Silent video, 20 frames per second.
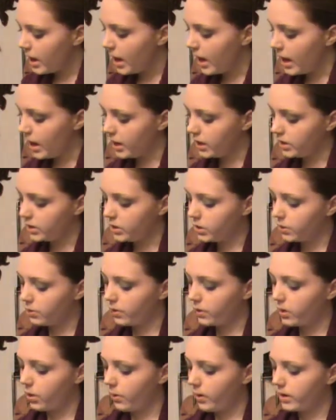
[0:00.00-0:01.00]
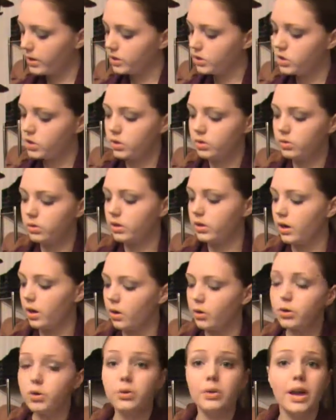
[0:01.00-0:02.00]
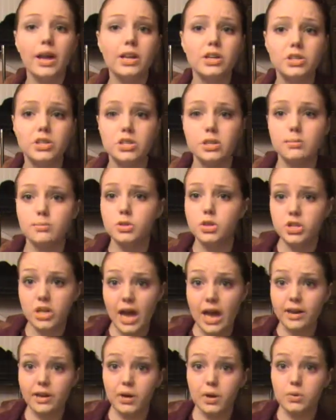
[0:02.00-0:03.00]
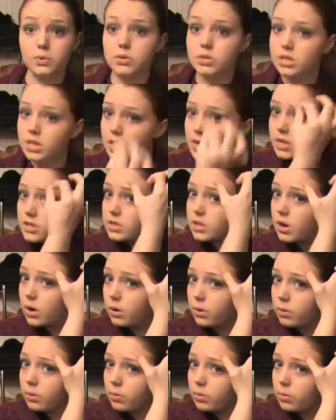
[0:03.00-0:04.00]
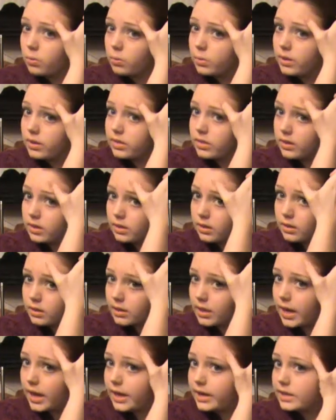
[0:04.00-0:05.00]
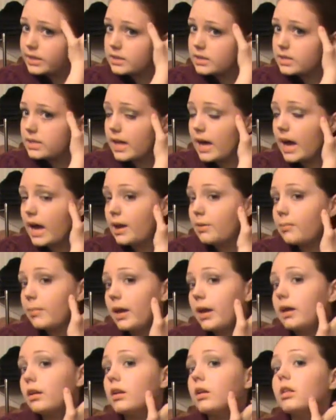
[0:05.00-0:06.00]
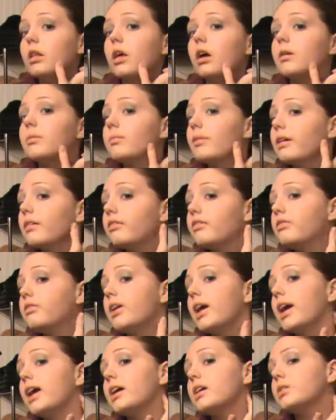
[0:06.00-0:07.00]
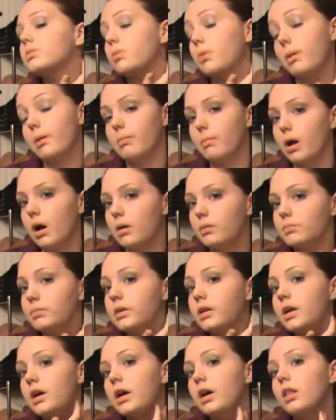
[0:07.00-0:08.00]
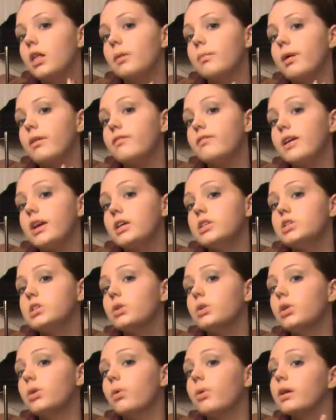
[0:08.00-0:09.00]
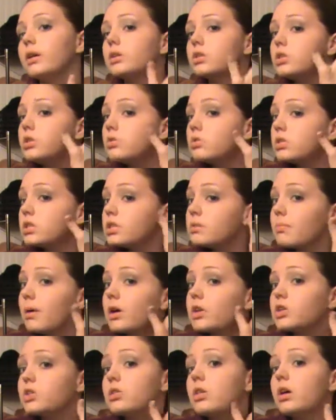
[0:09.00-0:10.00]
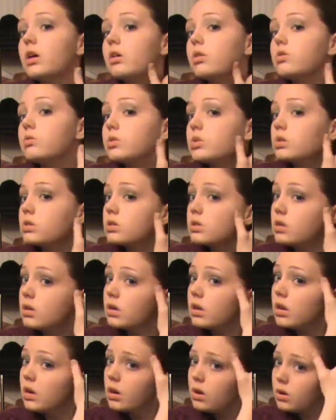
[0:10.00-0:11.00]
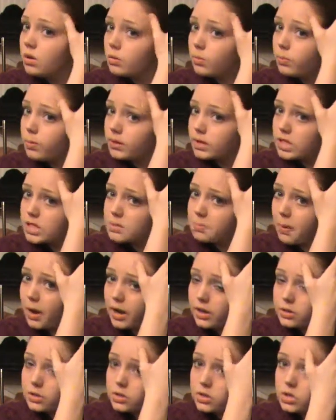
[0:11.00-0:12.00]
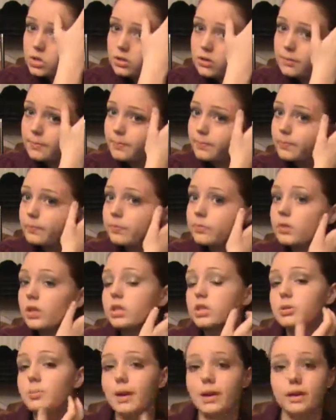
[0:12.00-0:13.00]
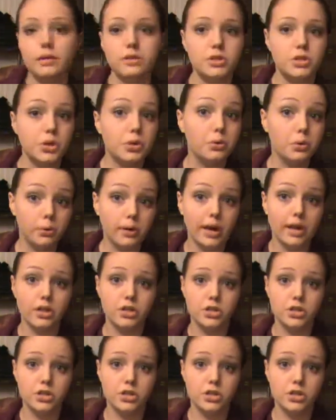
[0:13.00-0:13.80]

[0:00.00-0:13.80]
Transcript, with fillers: and you are going to, you know, create some shadows. So with the lines that I made along my face, well my mom, along my face, you're going to smudge those with the sponge to make to create